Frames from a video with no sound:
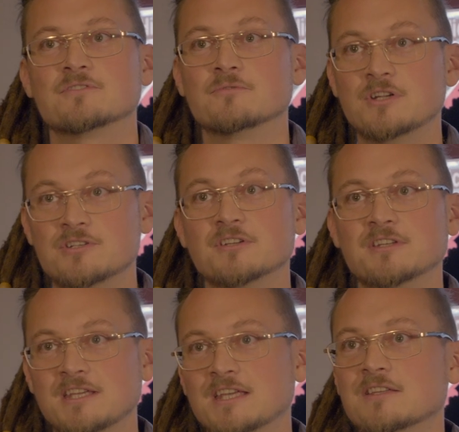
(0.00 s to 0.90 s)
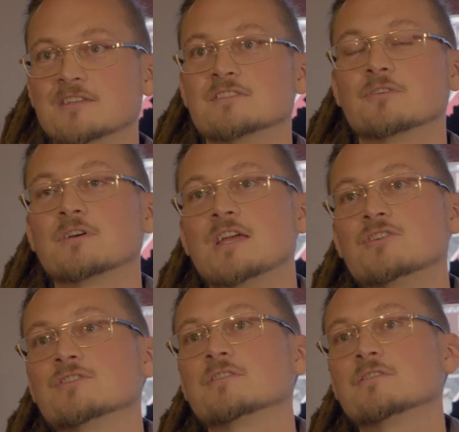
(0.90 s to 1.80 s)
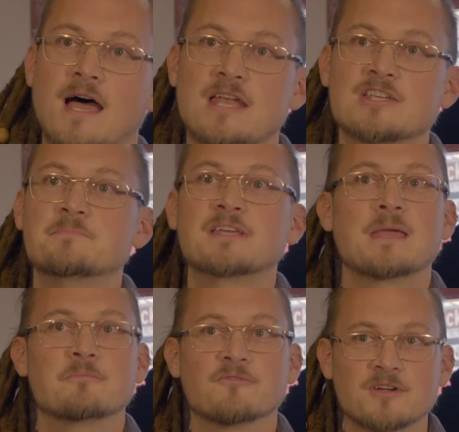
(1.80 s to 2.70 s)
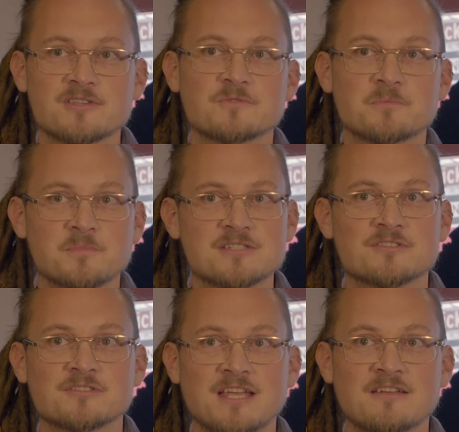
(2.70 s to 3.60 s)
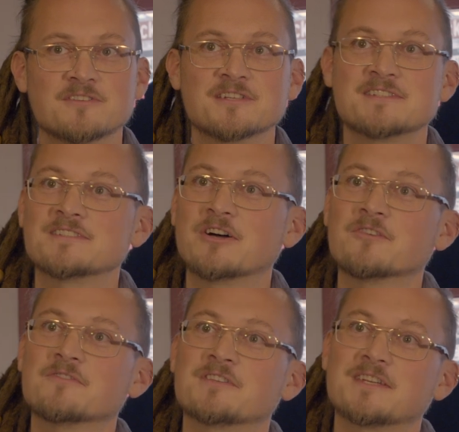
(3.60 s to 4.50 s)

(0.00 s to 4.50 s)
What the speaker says: originally in this location. I just became friends with Mr. Davis over the